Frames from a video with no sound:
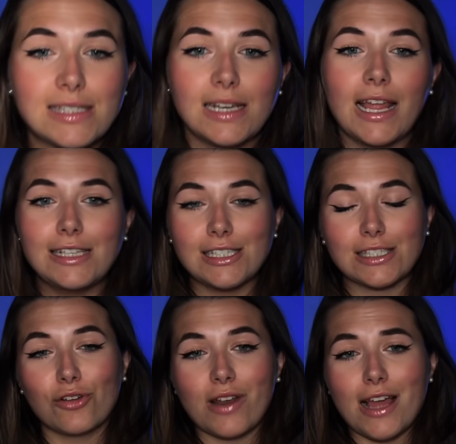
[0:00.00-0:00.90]
is the
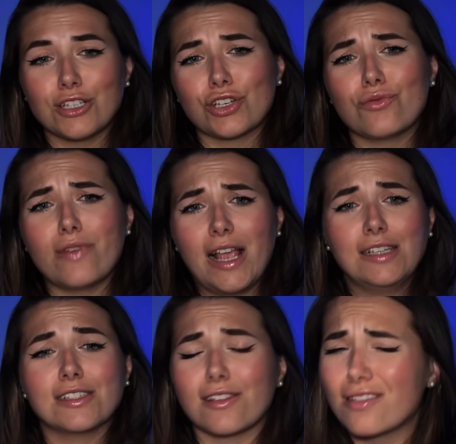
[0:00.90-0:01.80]
latest on Angela
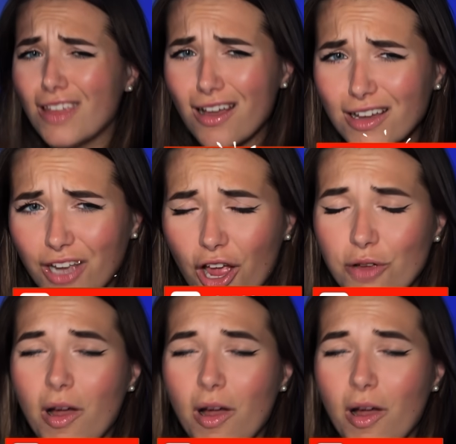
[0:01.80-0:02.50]
Rayner's 3rd home.